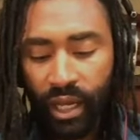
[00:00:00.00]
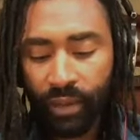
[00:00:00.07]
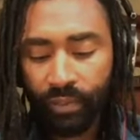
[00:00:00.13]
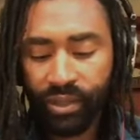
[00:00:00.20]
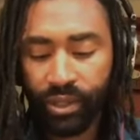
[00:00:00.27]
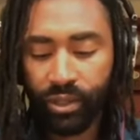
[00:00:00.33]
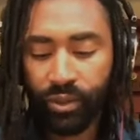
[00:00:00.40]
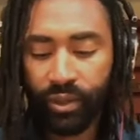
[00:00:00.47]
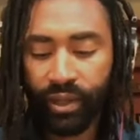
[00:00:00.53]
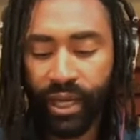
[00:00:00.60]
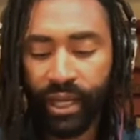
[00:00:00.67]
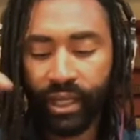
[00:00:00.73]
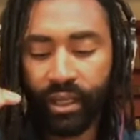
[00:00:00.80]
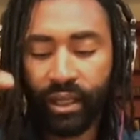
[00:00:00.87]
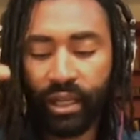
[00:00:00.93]
to do
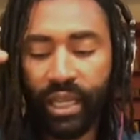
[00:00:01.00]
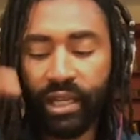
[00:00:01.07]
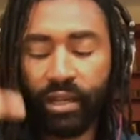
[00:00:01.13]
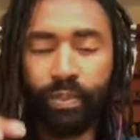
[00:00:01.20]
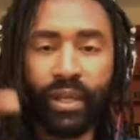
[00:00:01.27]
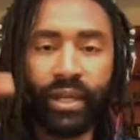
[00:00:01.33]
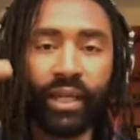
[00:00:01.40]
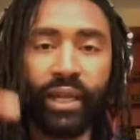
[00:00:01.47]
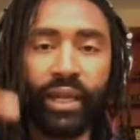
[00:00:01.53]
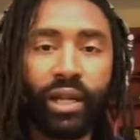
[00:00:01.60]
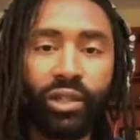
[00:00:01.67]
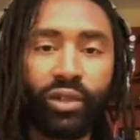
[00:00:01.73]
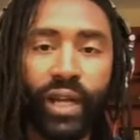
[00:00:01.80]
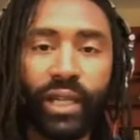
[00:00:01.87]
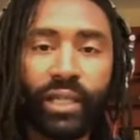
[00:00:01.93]
like independent
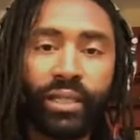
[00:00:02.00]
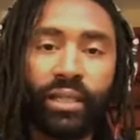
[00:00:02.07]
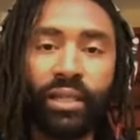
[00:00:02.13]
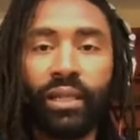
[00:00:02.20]
contracts.